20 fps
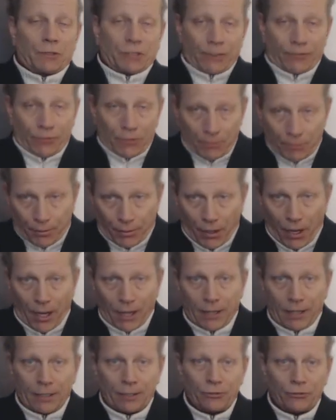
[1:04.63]
their different
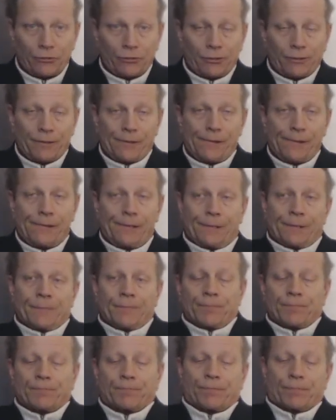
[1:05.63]
products,
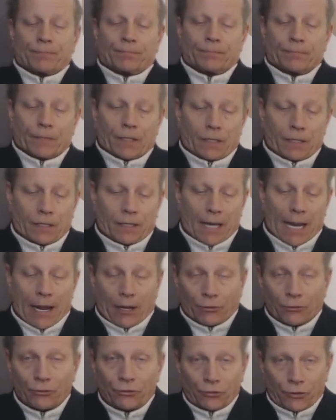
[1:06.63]
uh,
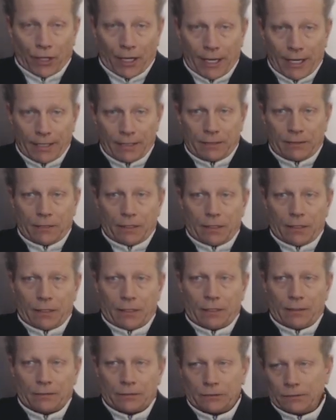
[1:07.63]
outside
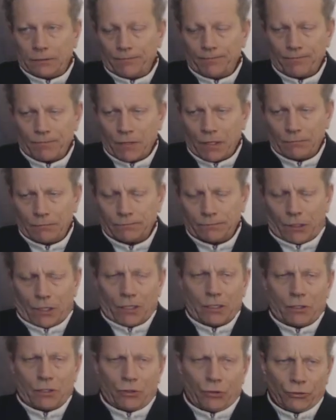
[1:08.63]
uh,
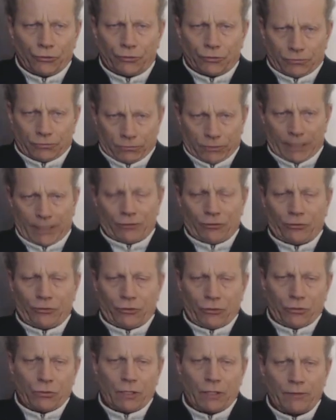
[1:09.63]
articles, links
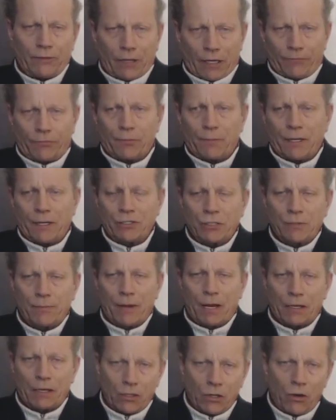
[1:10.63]
to information
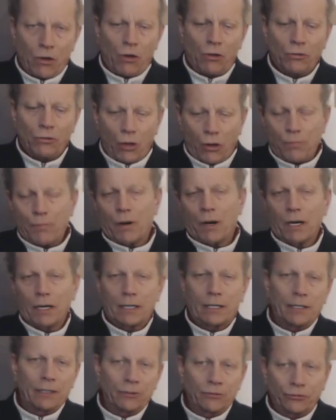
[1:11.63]
about gold, gold
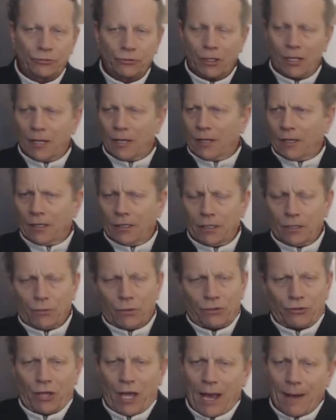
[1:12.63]
markets, you know
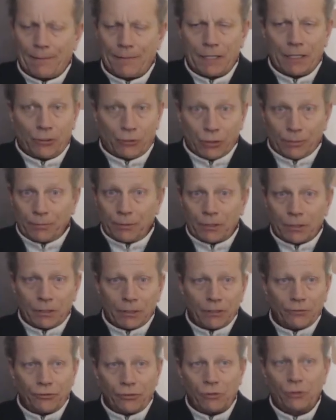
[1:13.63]
what's happening,
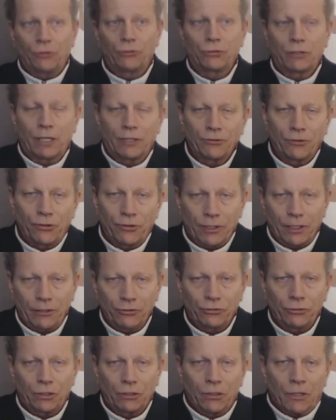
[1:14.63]
cryptocurrency, those kinds of
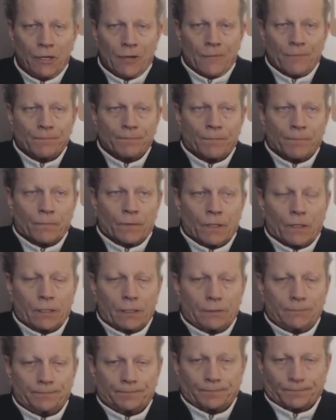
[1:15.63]
things. So.
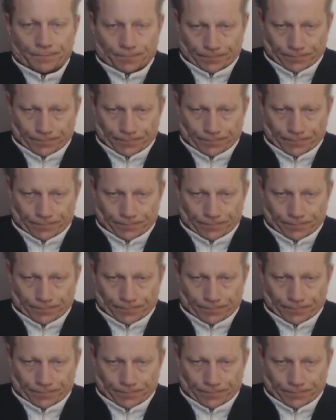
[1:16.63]
Um,